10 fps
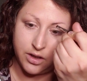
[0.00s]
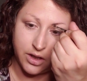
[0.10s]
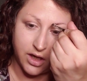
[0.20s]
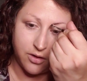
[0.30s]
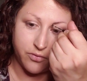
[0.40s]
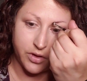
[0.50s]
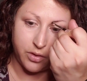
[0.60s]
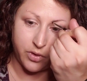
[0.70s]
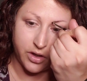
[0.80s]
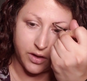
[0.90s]
Like, I don't really
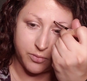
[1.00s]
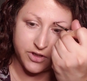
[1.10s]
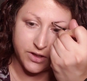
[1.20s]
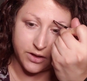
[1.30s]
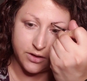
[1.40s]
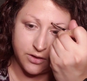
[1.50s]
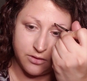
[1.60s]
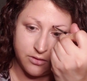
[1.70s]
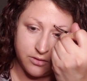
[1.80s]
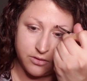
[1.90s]
wear lipstick
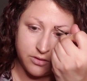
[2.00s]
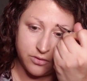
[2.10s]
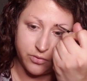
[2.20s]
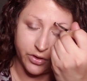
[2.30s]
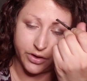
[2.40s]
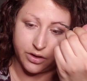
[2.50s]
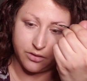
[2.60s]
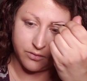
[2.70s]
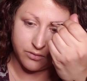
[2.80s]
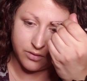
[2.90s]
to work.
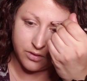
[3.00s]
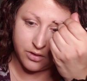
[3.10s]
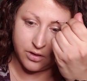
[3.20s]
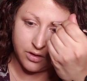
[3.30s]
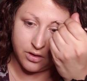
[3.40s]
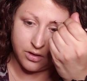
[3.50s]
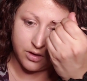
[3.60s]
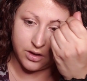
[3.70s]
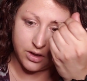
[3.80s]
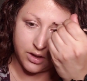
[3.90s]

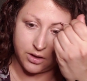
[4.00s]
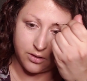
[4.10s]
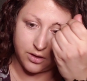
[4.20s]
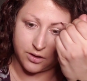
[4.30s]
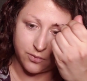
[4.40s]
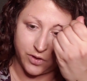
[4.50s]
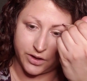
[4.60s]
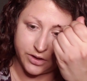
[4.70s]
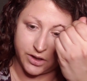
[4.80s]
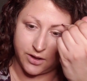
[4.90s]
It gets
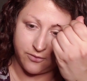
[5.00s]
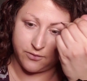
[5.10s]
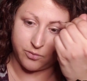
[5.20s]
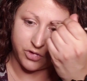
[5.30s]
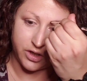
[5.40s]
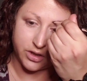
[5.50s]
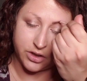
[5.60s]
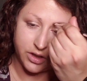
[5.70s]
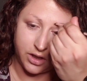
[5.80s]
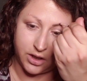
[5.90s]
washed off from dogs
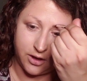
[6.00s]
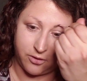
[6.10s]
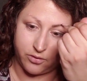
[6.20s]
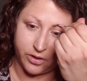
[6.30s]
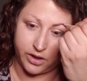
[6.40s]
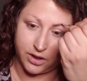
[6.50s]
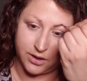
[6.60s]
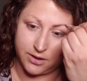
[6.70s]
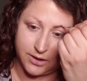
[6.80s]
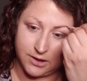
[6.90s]
shaking, or it
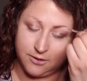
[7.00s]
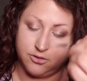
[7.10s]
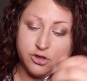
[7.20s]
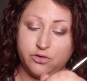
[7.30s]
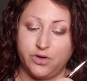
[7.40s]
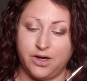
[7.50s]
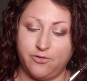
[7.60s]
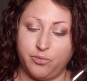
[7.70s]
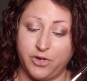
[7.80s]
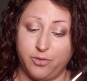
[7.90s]
gets chewed off
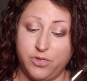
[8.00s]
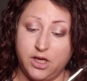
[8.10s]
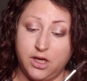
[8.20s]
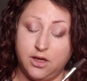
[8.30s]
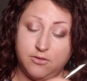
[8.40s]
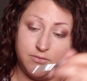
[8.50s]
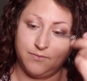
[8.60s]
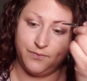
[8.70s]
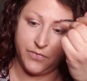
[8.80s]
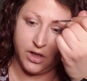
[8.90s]
by me,
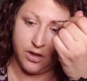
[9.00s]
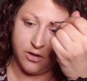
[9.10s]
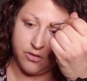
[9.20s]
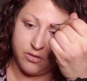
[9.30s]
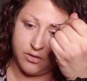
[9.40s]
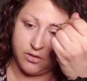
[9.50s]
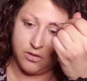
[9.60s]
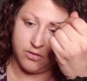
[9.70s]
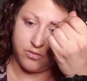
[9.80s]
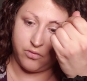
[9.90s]

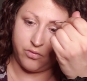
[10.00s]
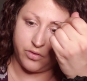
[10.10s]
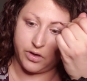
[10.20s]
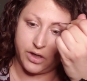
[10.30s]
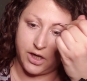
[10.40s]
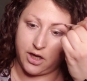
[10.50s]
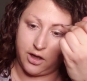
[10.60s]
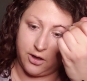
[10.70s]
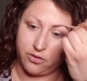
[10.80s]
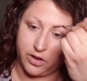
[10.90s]
or
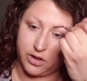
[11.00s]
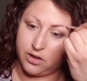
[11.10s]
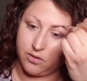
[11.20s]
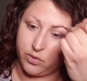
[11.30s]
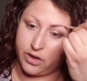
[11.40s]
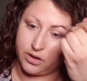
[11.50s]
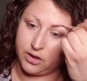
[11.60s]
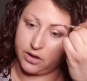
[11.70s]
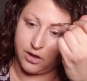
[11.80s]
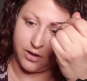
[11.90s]
I drink a ton of water
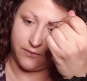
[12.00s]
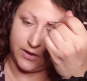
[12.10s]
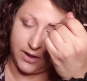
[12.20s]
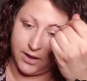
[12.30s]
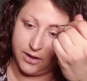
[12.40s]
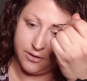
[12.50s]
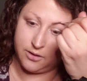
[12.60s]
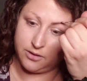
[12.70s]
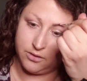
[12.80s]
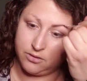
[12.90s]
and coffee and
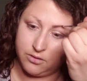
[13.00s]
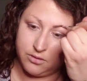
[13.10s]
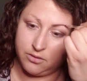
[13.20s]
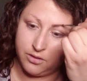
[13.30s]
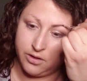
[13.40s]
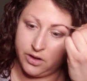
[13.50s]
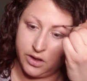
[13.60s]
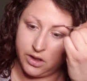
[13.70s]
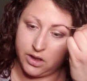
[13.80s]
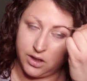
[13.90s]

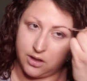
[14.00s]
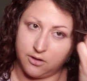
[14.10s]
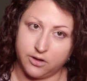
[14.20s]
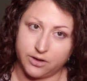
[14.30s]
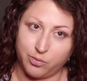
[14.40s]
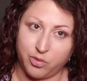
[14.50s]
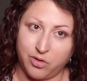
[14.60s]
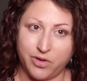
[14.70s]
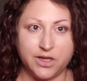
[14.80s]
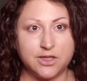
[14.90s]
it all ends up in my
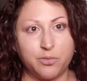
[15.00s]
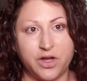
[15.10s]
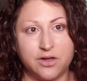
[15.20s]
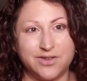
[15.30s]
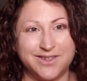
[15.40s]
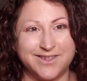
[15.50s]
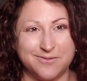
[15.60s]
plastic bottles